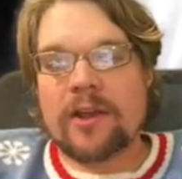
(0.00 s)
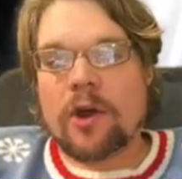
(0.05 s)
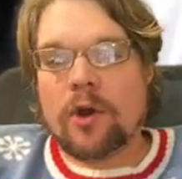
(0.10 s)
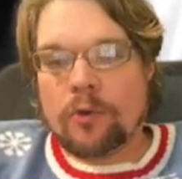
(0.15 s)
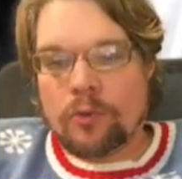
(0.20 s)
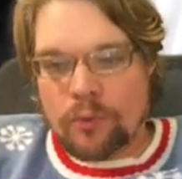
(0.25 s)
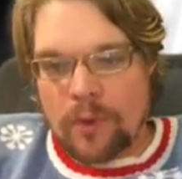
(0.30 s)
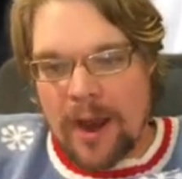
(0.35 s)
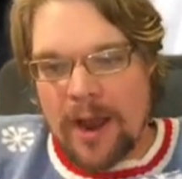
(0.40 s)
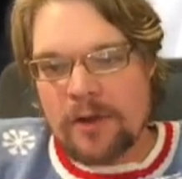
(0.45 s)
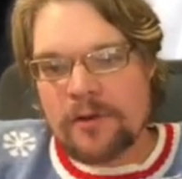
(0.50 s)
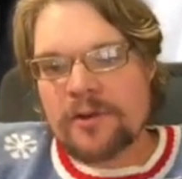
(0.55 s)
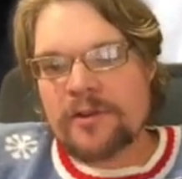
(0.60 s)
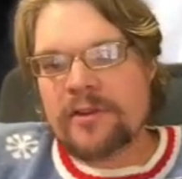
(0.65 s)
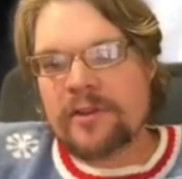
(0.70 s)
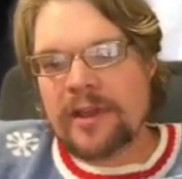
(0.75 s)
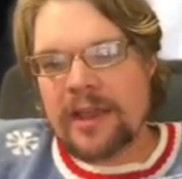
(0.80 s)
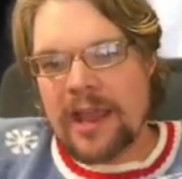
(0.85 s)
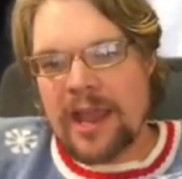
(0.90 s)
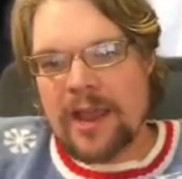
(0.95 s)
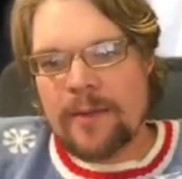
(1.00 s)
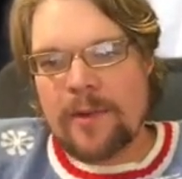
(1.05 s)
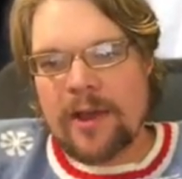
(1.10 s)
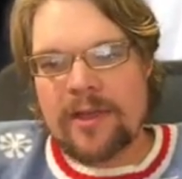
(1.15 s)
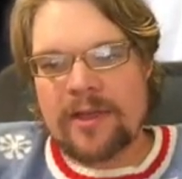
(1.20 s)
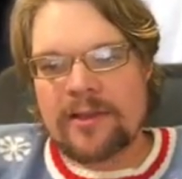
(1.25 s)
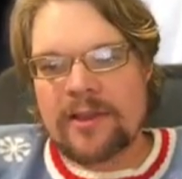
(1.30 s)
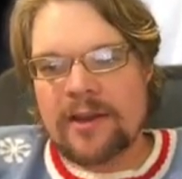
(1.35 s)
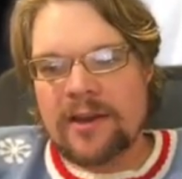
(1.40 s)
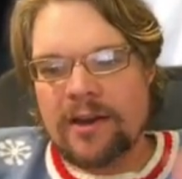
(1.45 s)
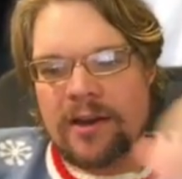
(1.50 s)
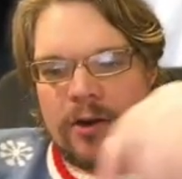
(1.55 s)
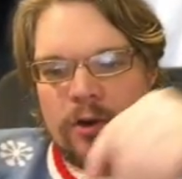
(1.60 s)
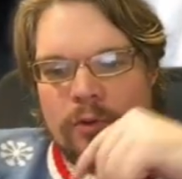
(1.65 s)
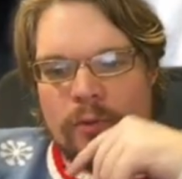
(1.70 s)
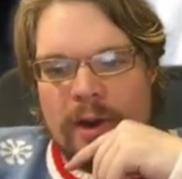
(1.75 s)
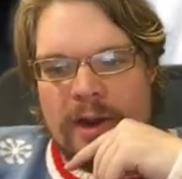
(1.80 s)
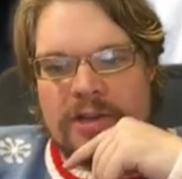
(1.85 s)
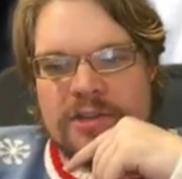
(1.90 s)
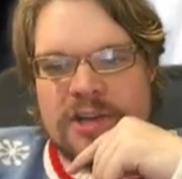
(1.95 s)
around the game, I think they did a
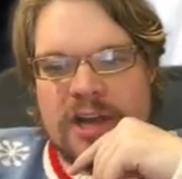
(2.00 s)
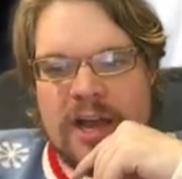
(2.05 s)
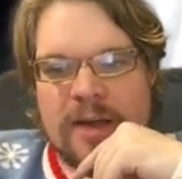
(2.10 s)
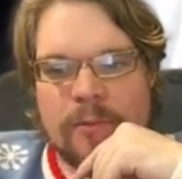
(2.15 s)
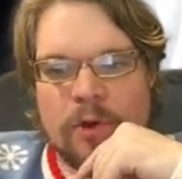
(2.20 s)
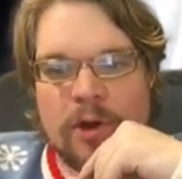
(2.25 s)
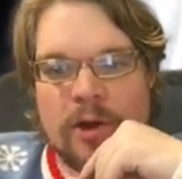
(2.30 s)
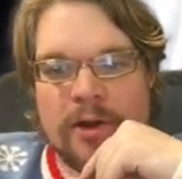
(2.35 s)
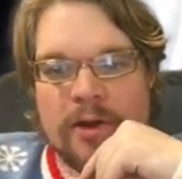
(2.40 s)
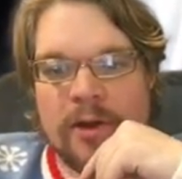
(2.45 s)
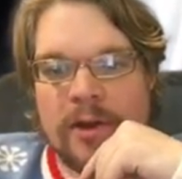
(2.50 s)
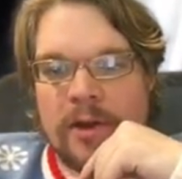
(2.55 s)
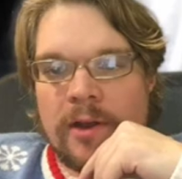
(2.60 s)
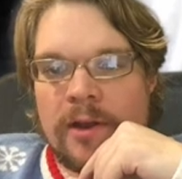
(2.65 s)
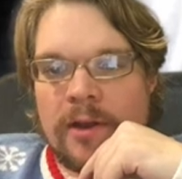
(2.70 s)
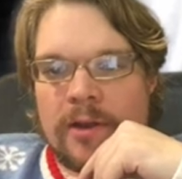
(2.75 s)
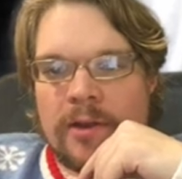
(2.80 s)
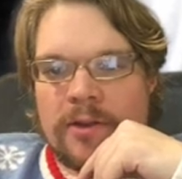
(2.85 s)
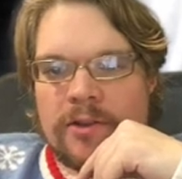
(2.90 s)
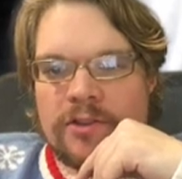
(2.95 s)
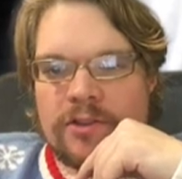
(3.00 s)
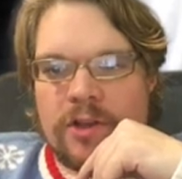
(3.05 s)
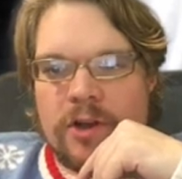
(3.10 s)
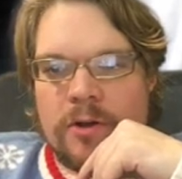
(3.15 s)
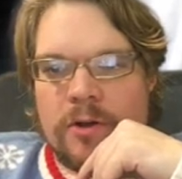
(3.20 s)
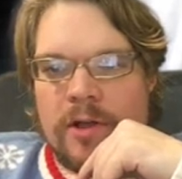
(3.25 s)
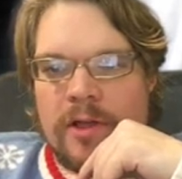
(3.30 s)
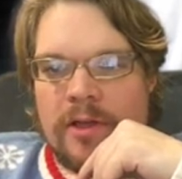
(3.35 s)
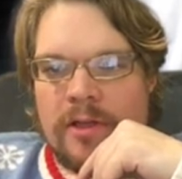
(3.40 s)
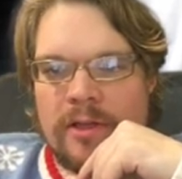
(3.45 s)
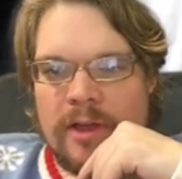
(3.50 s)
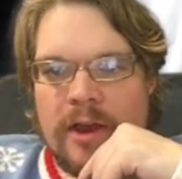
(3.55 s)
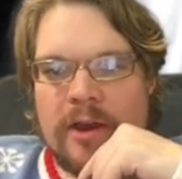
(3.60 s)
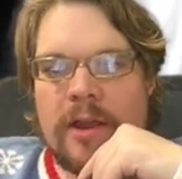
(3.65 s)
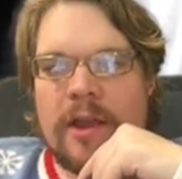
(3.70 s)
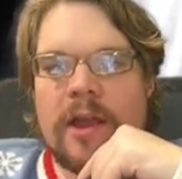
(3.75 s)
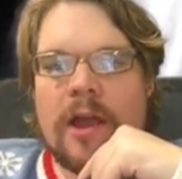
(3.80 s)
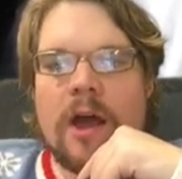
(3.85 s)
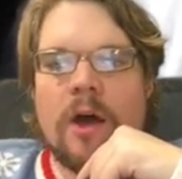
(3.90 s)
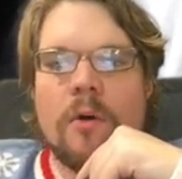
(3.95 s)
great job on. So there
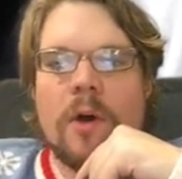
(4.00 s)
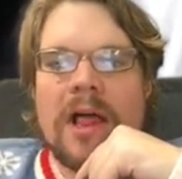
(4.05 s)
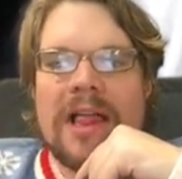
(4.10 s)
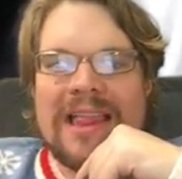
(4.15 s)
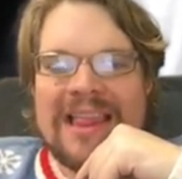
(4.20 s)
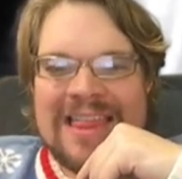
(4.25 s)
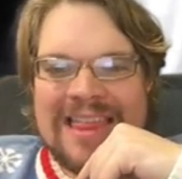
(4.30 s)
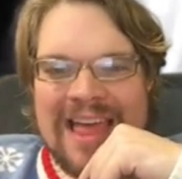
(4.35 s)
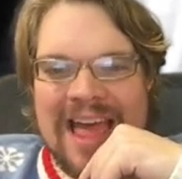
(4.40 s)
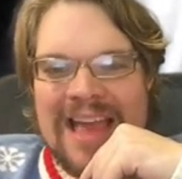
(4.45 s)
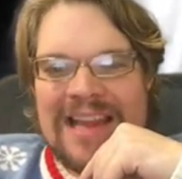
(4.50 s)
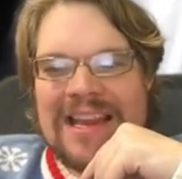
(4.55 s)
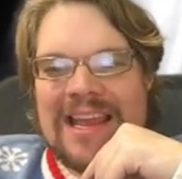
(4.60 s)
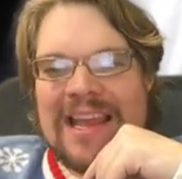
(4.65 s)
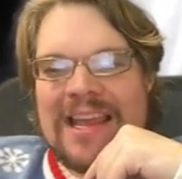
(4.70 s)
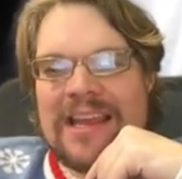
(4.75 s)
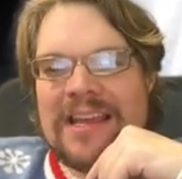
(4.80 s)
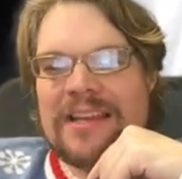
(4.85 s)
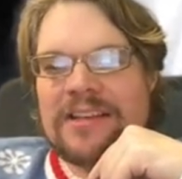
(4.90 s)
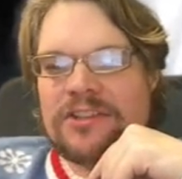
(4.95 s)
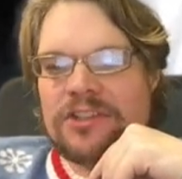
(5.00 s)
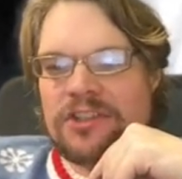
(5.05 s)
you go. That is